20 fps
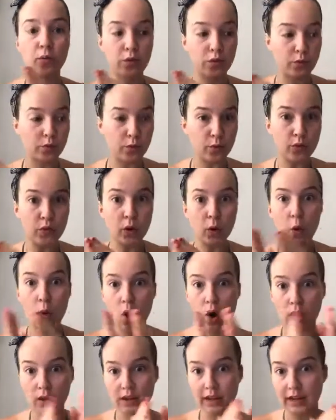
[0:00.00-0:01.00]
Through the
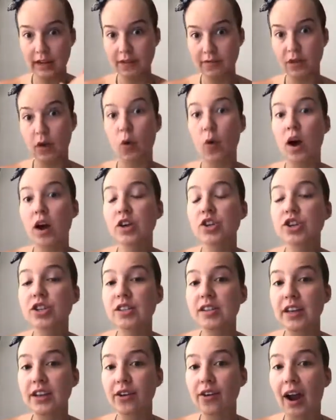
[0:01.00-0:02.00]
quality of the
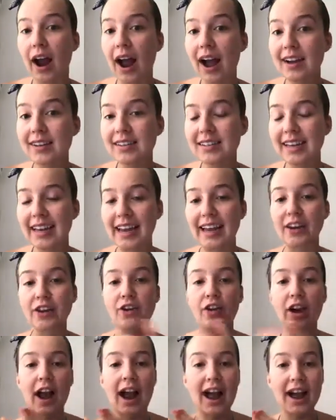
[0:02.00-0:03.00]
questions that you're asking,
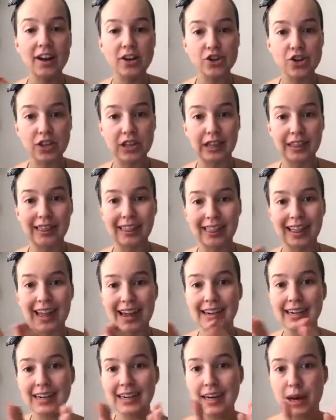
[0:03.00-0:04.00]
you're actually
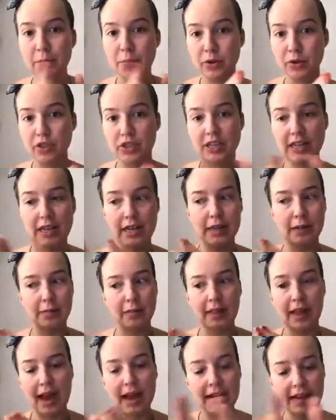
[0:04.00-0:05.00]
lining up your team,
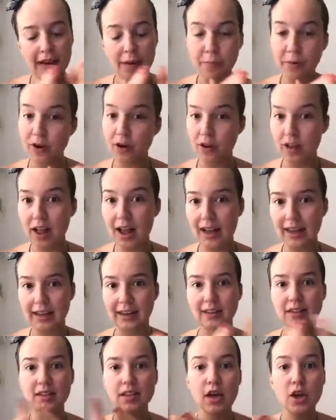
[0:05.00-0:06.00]
lining up your
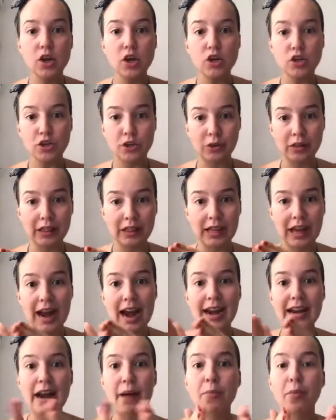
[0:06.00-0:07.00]
clients to
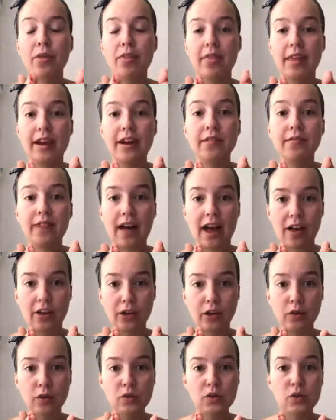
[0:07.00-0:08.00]
line up with their
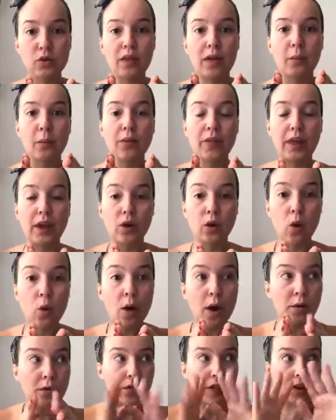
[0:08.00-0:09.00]
values, so that when they go
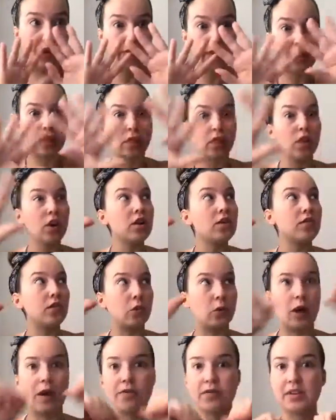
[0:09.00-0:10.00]
out there and they look for
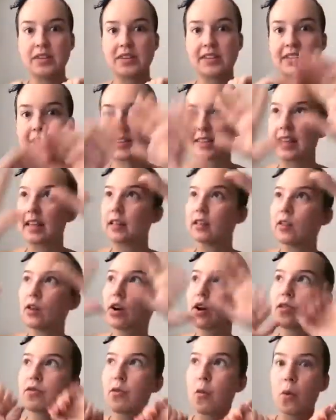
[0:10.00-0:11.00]
references, they
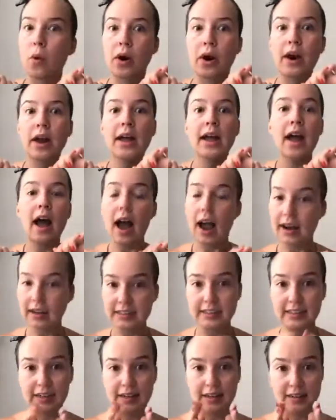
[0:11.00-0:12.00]
look for
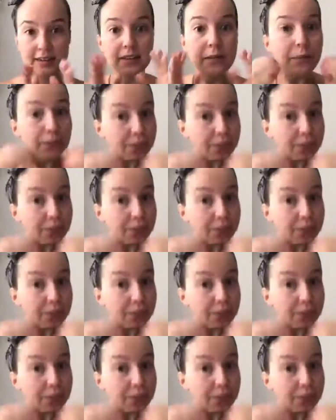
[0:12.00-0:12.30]
ideas